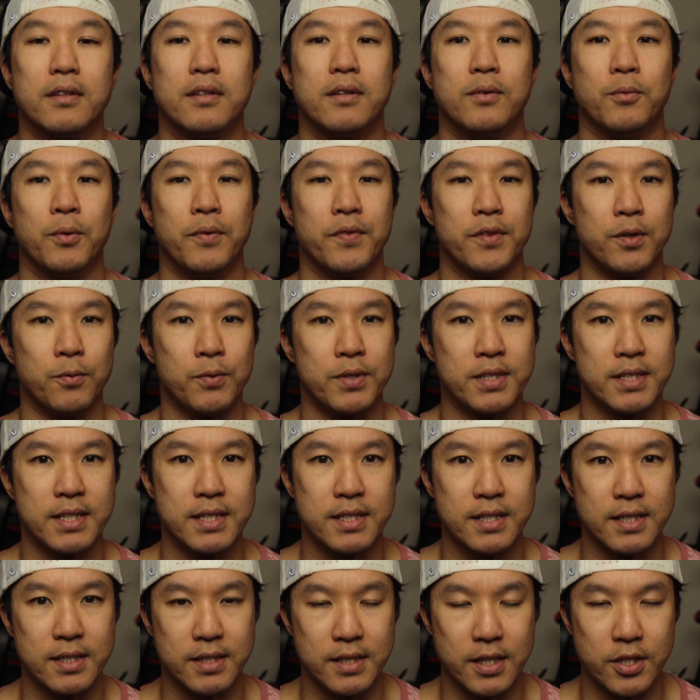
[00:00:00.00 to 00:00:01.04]
with the
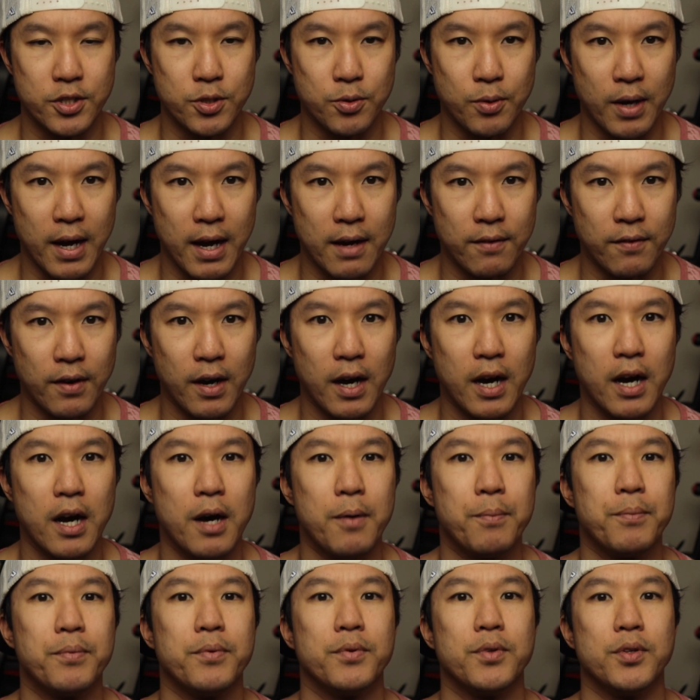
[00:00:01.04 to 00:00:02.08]
resistance that you have
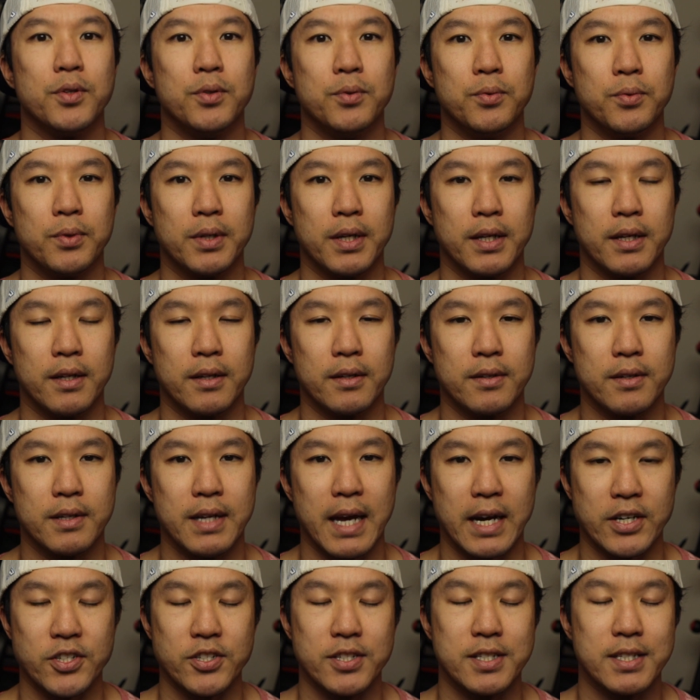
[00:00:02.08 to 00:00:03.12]
up, you can
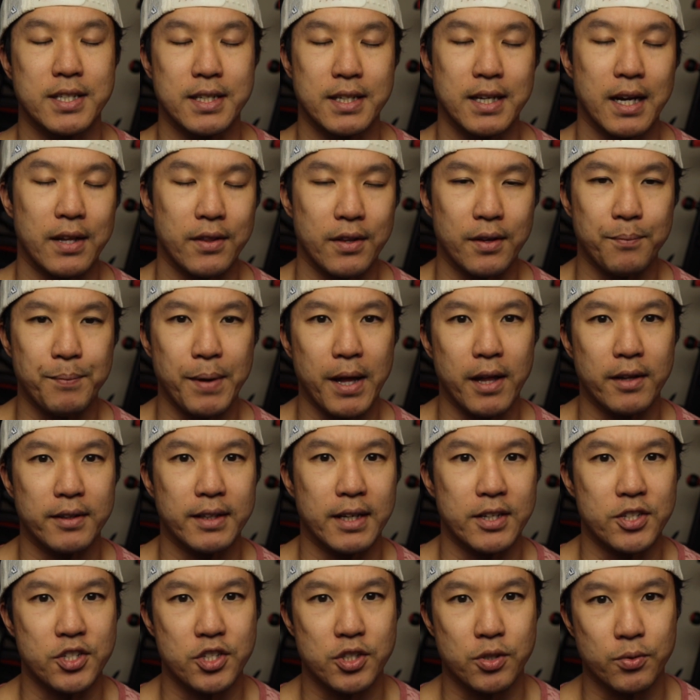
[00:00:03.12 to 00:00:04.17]
actually see it on the
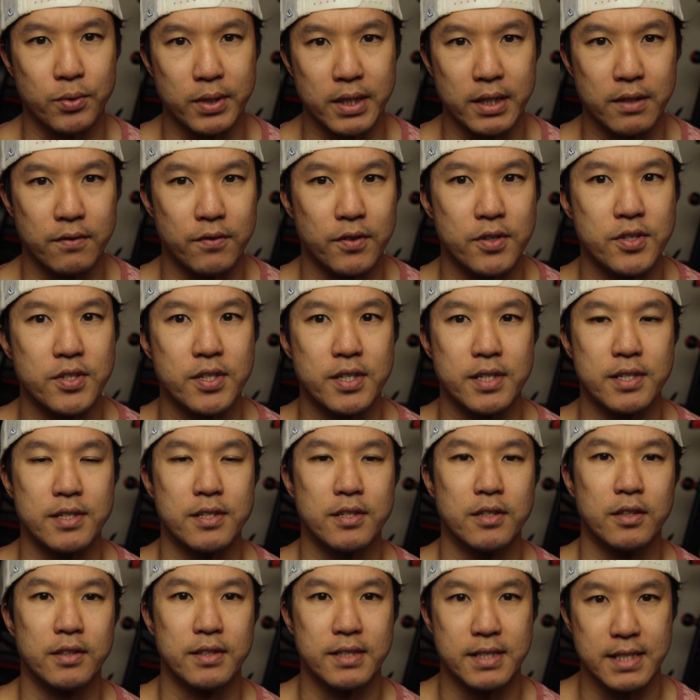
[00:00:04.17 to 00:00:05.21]
Peloton screen
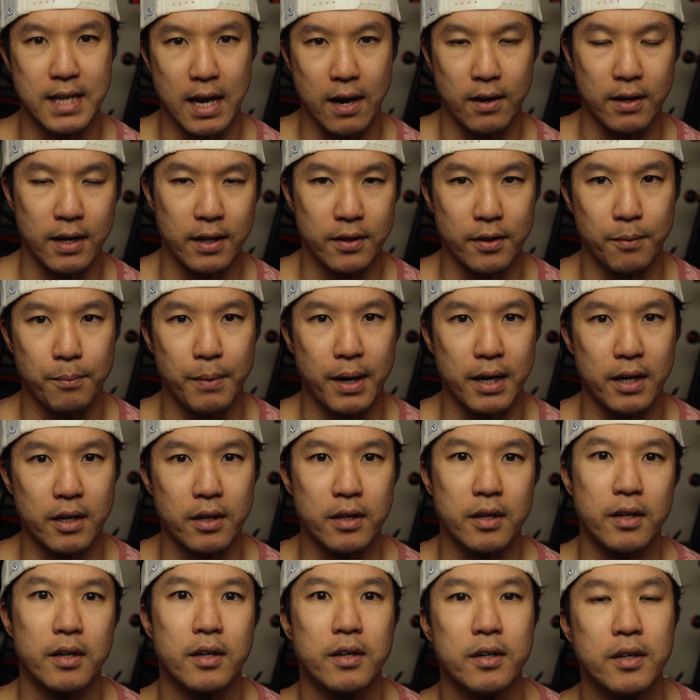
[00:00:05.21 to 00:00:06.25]
versus down on the
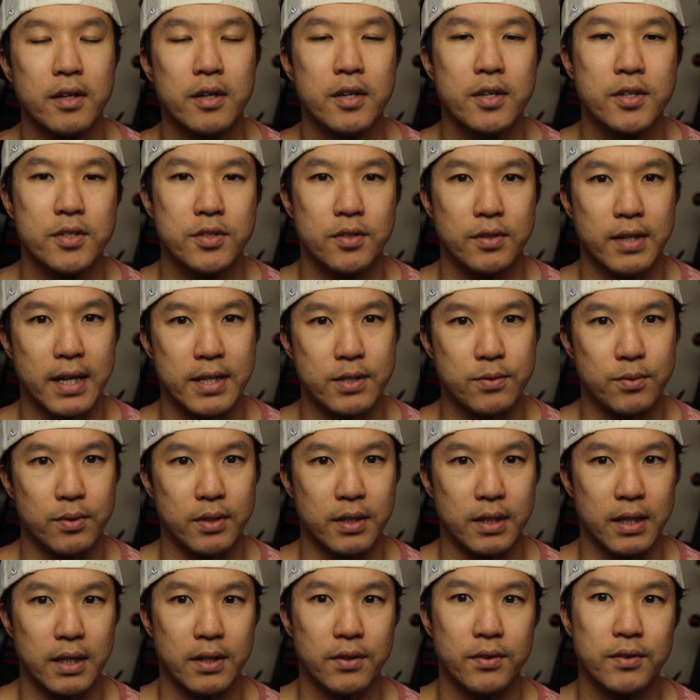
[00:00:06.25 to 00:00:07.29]
monitor. So that's really
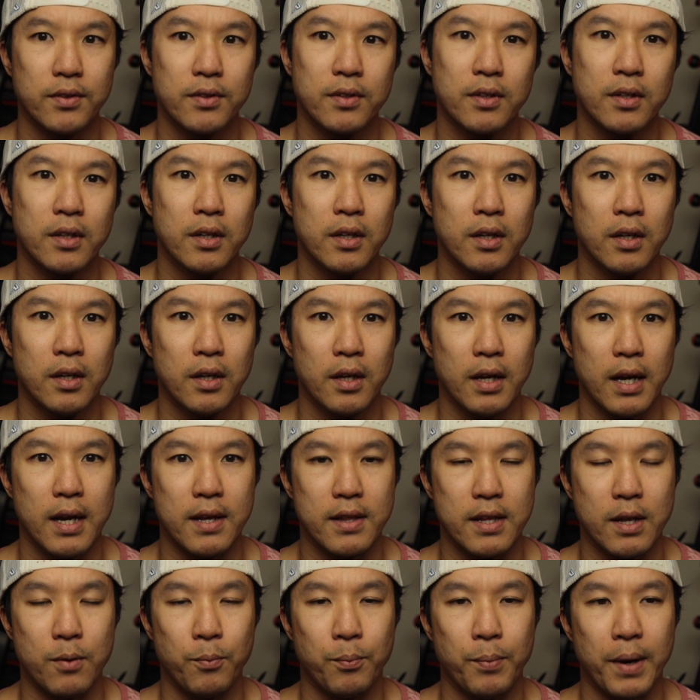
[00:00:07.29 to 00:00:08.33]
nice. And
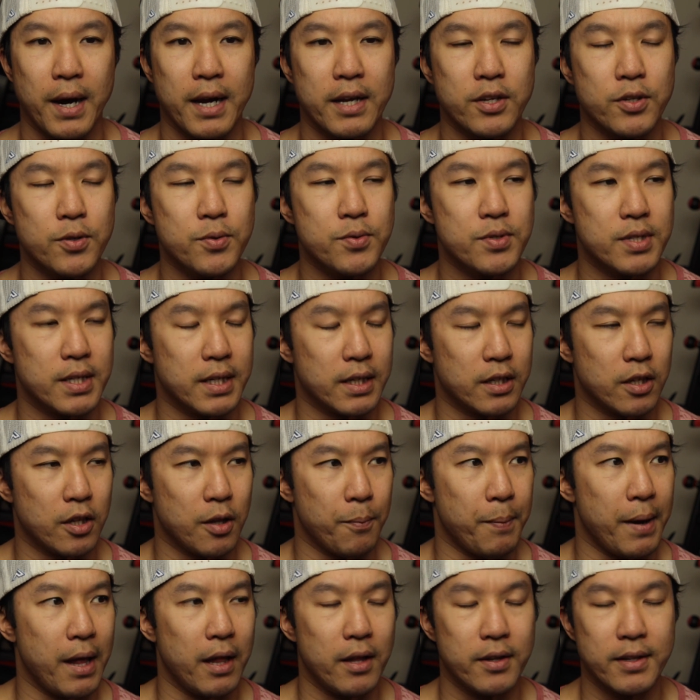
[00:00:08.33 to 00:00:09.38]
then by using the
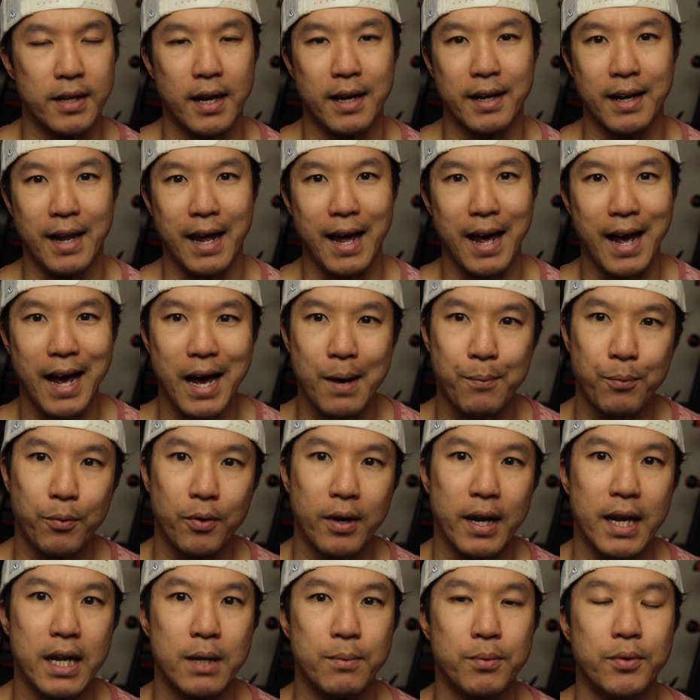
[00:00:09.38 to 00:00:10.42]
Peloton app,
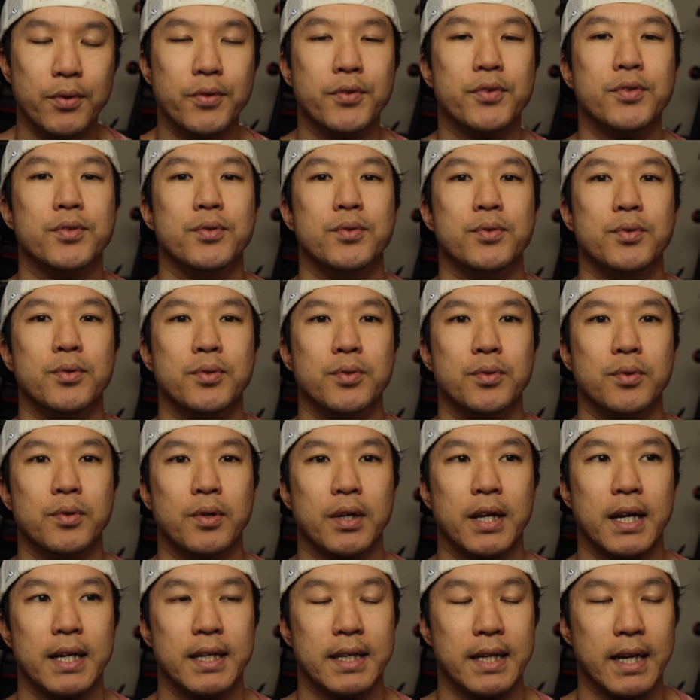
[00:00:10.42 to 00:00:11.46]
we're able to
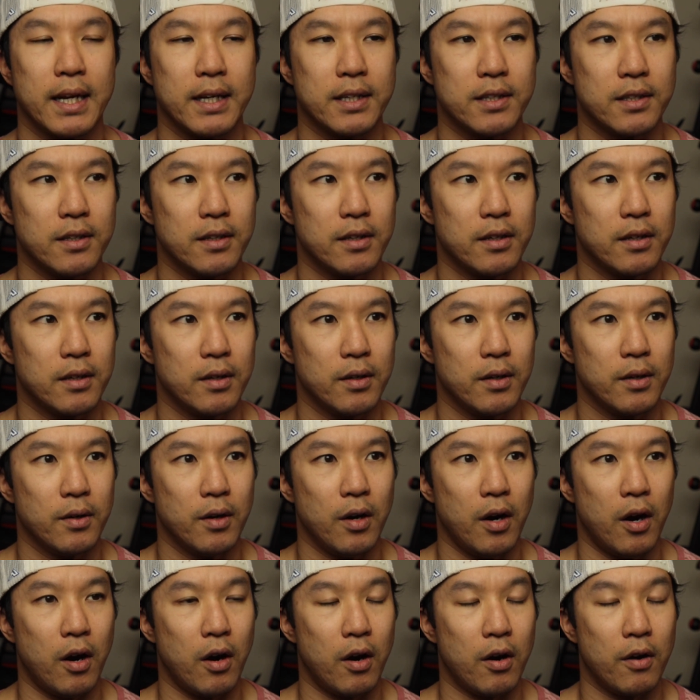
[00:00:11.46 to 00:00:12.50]
connect
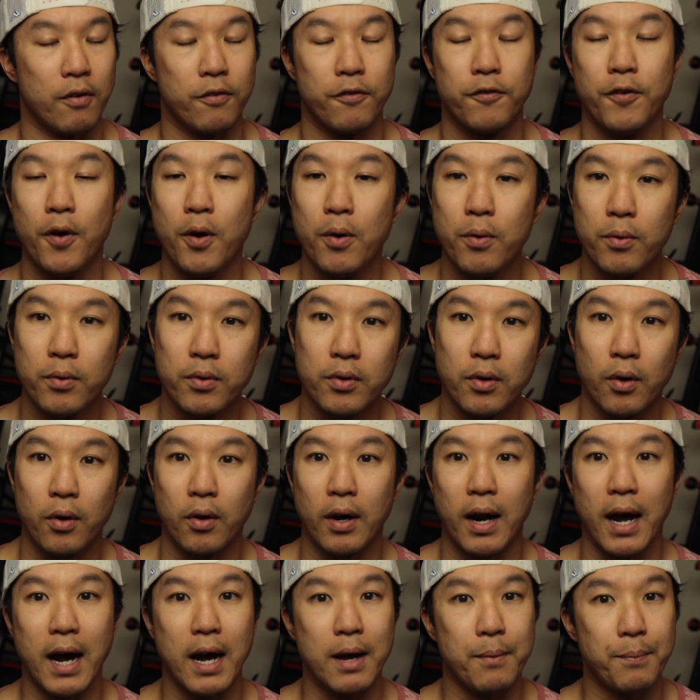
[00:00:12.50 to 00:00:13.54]
our phone
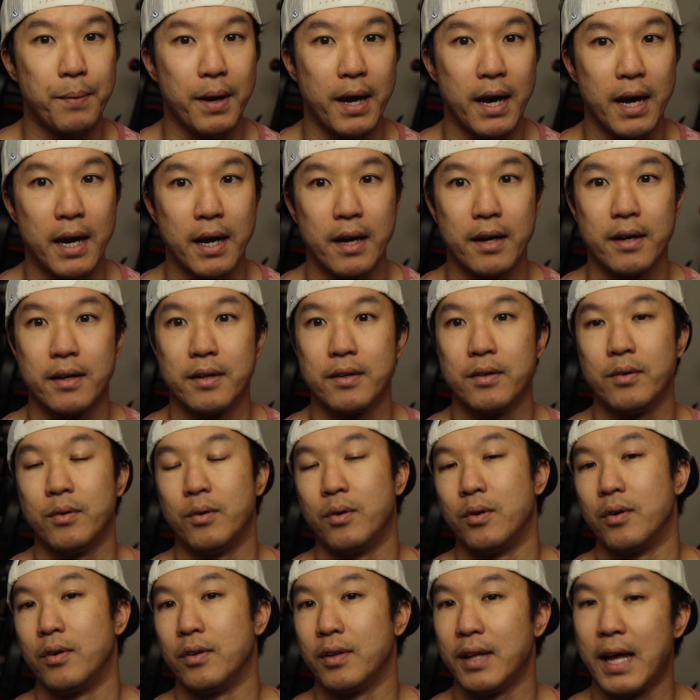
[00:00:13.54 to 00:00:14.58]
or iPad
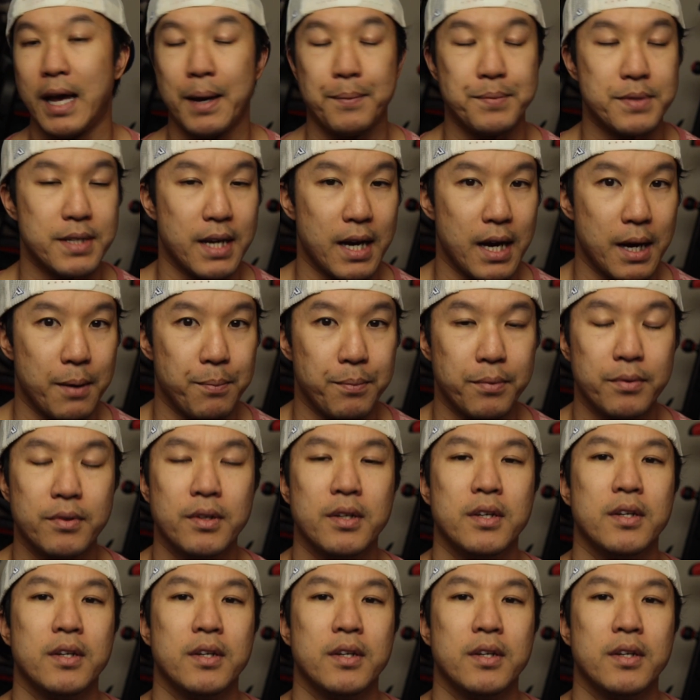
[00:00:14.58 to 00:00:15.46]
or laptop